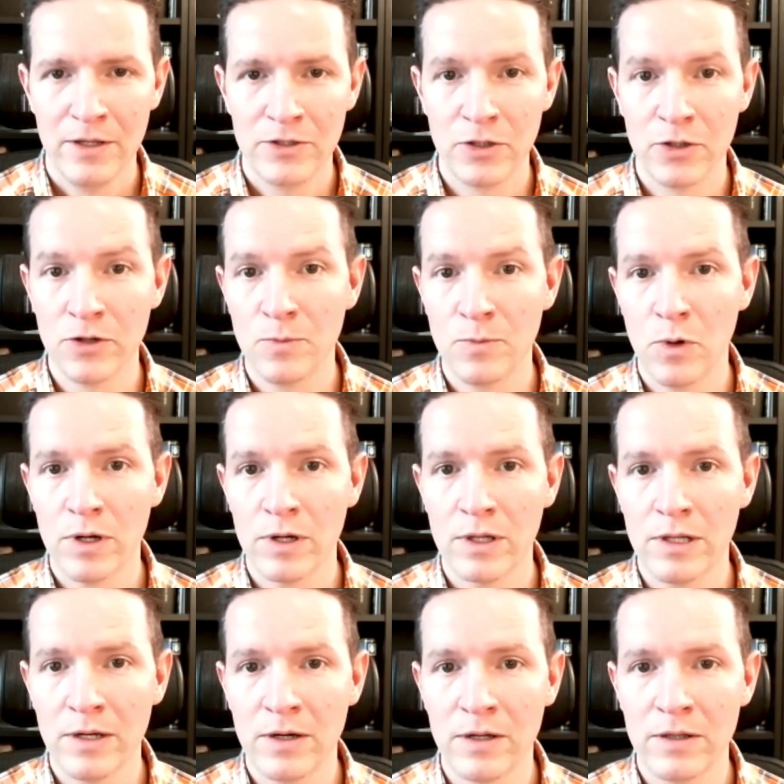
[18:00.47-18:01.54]
To learn more,
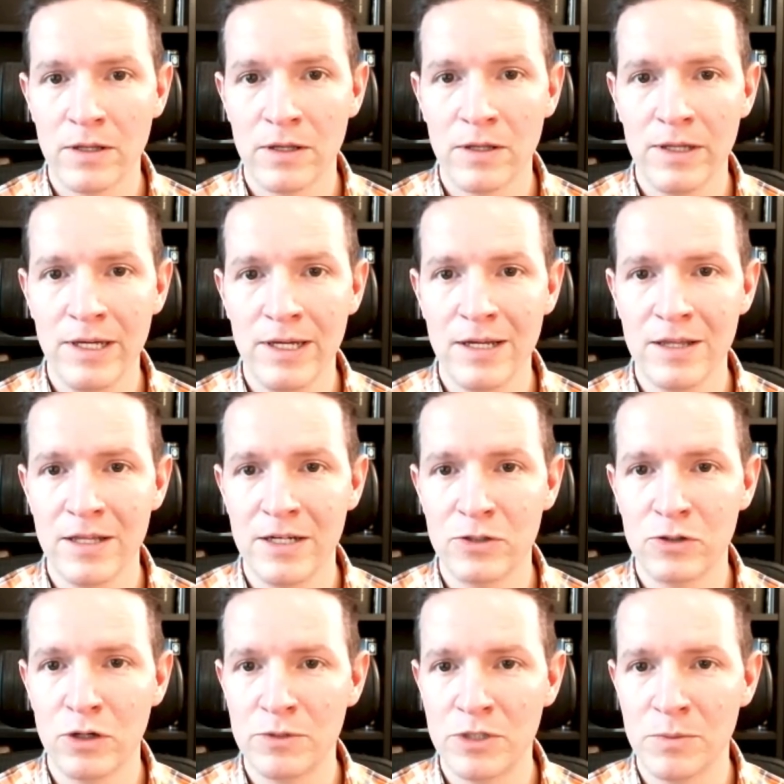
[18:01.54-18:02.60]
click on the link in the description